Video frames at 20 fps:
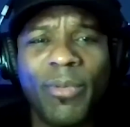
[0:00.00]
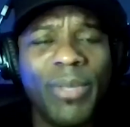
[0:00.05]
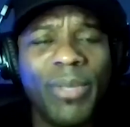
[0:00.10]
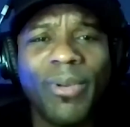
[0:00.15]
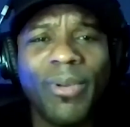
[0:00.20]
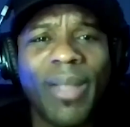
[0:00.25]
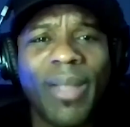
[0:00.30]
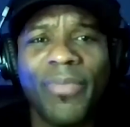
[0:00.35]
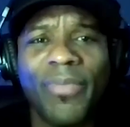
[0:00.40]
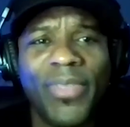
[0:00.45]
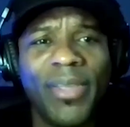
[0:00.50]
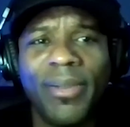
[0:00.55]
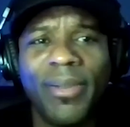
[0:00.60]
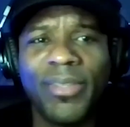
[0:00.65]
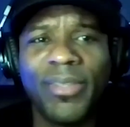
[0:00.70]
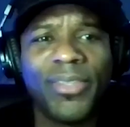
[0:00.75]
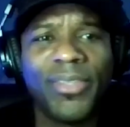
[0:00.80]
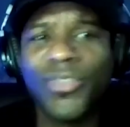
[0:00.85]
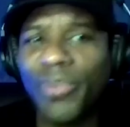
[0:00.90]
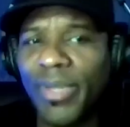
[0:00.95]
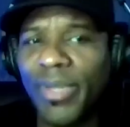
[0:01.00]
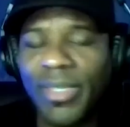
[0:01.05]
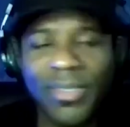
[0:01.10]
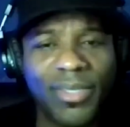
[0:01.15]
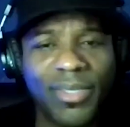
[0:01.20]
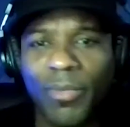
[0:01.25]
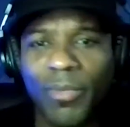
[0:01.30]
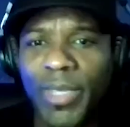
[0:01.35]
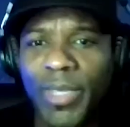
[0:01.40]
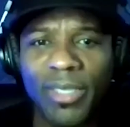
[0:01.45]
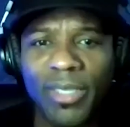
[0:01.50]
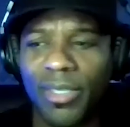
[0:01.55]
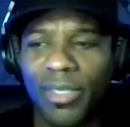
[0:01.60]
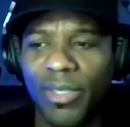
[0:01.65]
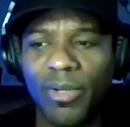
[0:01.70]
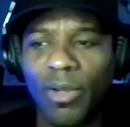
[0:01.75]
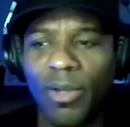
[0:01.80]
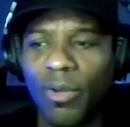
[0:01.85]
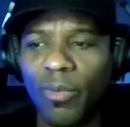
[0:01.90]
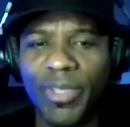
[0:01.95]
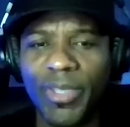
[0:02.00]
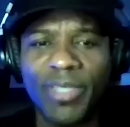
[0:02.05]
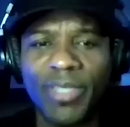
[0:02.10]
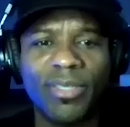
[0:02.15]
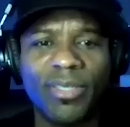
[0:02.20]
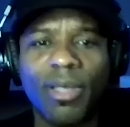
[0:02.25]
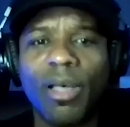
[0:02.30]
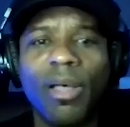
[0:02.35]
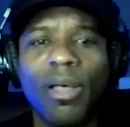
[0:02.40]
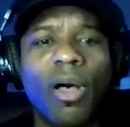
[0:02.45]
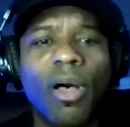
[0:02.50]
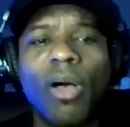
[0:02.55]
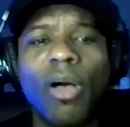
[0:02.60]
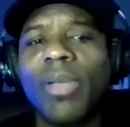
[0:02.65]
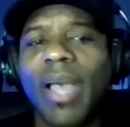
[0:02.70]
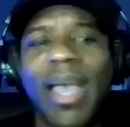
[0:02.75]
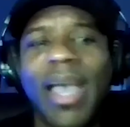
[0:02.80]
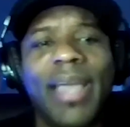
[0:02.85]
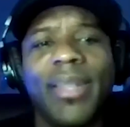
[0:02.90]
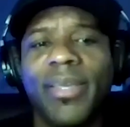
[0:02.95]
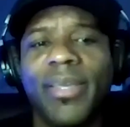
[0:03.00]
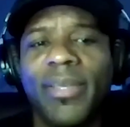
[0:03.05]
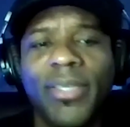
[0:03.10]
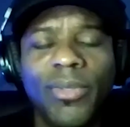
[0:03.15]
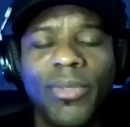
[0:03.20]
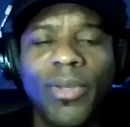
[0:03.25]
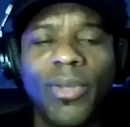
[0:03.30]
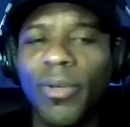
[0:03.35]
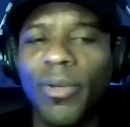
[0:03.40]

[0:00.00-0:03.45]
we were out there in the streets, and we saw all kind of,